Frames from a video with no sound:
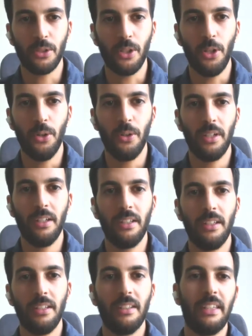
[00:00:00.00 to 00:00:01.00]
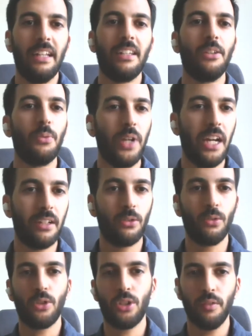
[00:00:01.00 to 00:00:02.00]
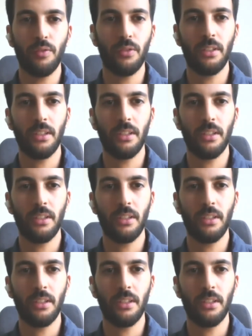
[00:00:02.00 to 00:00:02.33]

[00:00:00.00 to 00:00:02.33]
So then we had to shift